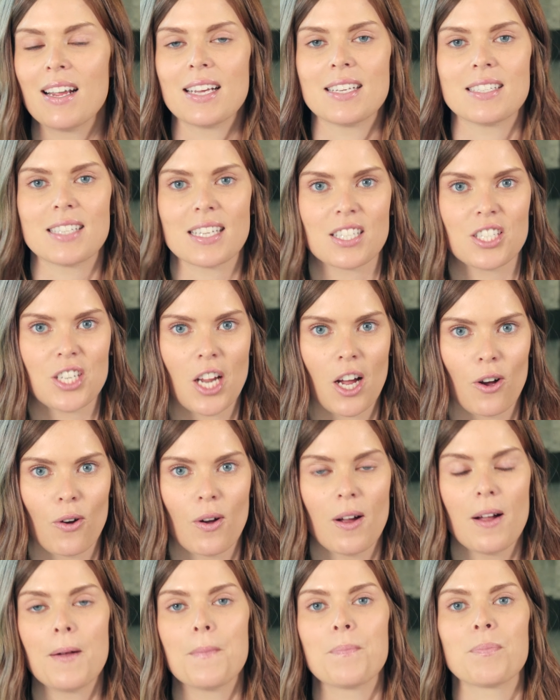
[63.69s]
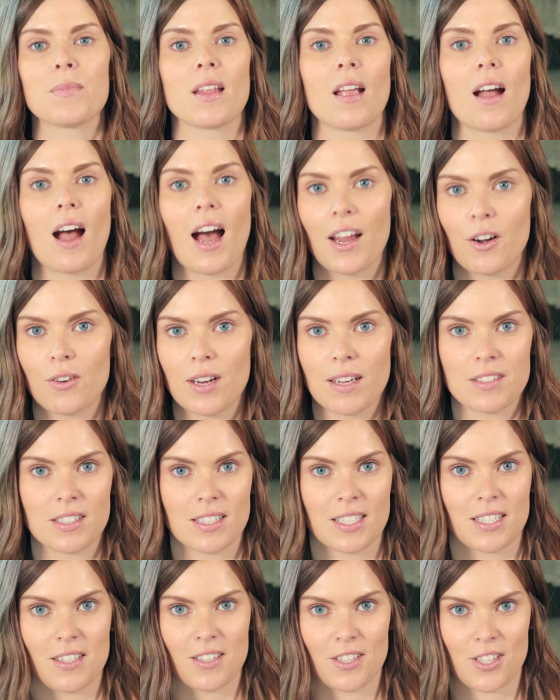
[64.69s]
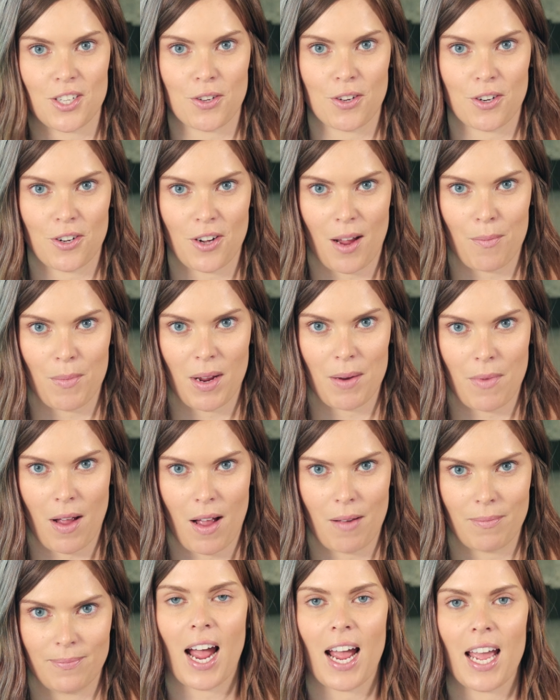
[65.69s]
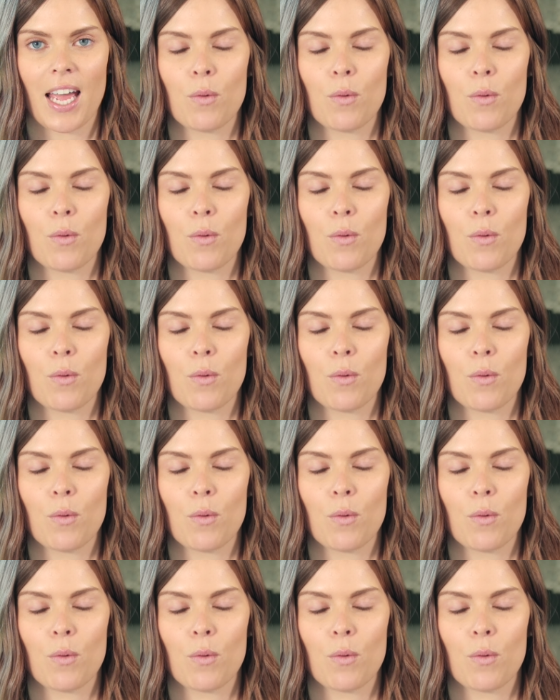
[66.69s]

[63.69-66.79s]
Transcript: He says, no, I don't have to listen to you. You're not my mom.